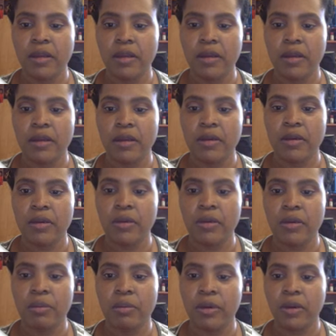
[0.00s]
Oh, Oh
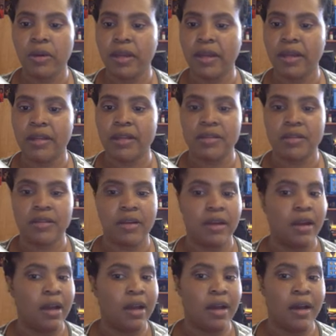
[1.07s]
boy, that is
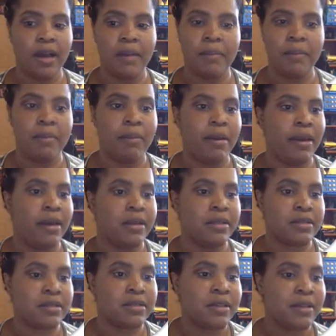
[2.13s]
a hot
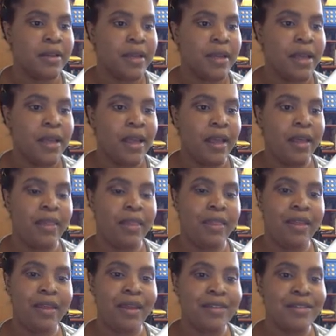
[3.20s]
mess.
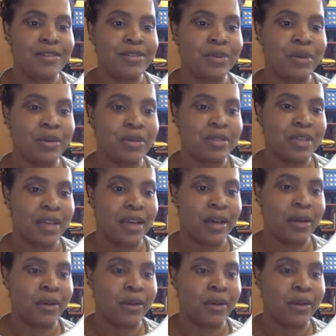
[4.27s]
Then scroll down